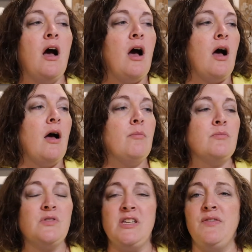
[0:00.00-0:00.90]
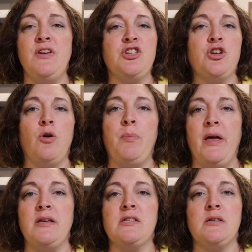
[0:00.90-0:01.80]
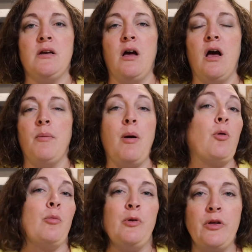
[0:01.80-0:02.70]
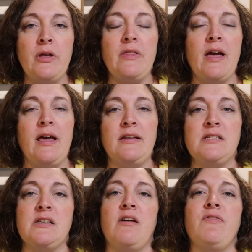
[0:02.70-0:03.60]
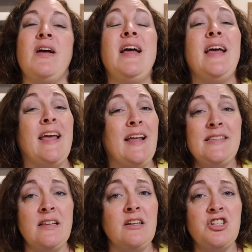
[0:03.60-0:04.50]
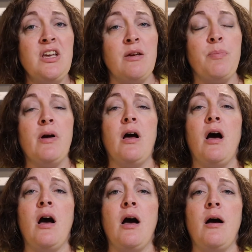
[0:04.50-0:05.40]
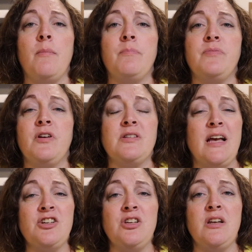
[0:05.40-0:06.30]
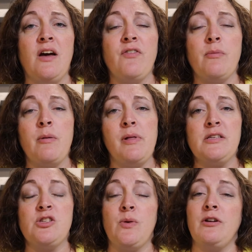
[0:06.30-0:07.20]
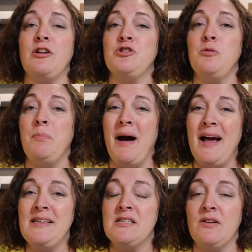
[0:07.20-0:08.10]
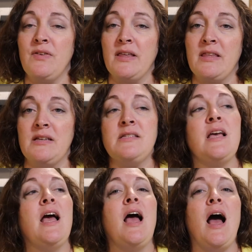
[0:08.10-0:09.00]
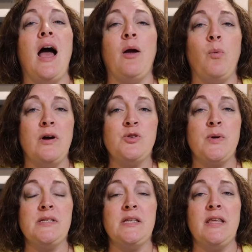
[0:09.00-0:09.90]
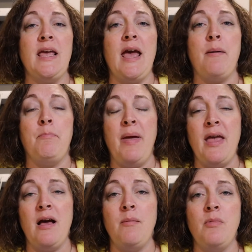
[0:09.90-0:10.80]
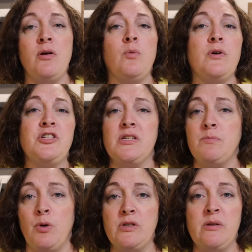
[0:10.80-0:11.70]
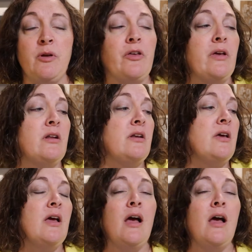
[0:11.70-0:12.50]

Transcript: TV show-based memorabilia and that kind of stuff, it's not cheap. There's actually not very many places around here to buy stuff like this. I was recently at BAM, which is Books A Million.